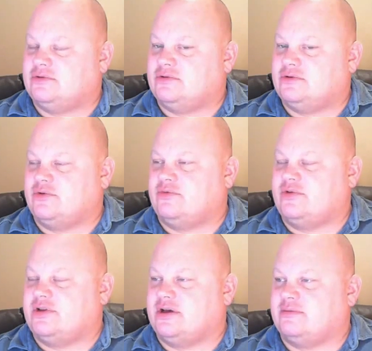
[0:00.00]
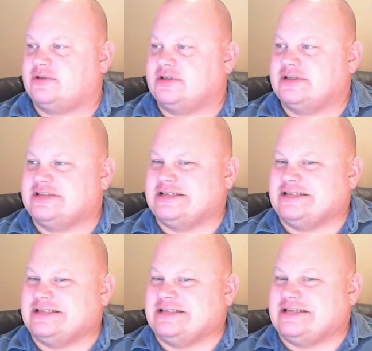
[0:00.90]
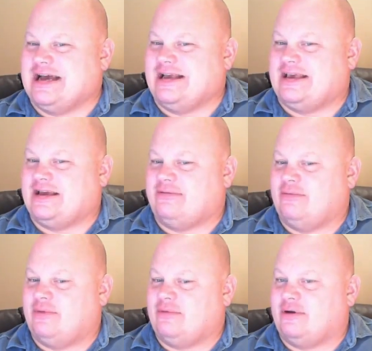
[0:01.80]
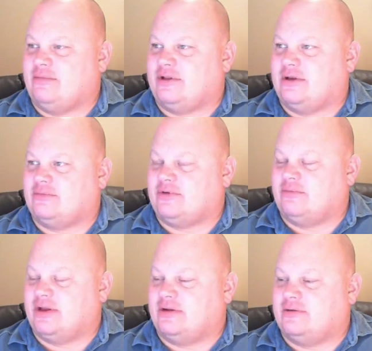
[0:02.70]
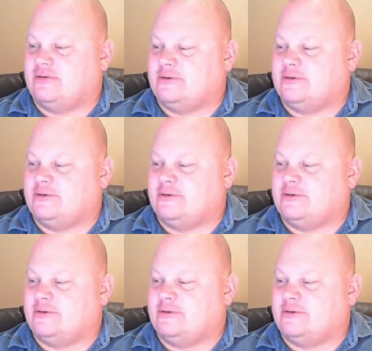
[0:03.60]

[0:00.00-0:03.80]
two or three times. I can't remember how many times I've been.